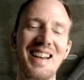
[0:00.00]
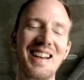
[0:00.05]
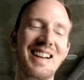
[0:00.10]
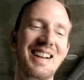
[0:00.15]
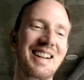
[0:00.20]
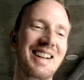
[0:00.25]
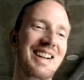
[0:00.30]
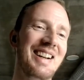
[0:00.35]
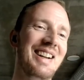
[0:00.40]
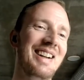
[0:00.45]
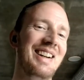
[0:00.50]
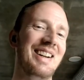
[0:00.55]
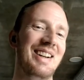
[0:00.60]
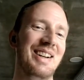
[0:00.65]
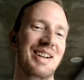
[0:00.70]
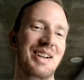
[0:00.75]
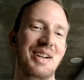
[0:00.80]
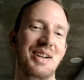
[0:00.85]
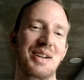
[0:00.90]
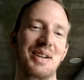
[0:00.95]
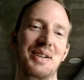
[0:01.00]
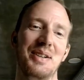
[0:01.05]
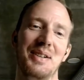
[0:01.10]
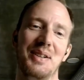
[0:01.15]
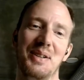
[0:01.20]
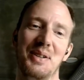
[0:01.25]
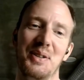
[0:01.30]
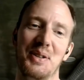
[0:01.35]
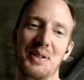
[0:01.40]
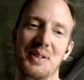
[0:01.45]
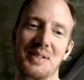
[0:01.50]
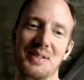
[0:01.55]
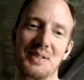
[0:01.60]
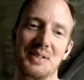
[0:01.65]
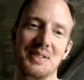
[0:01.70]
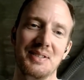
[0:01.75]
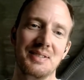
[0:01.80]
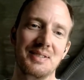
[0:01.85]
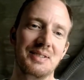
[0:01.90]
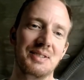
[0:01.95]

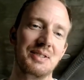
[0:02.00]
(not speaking)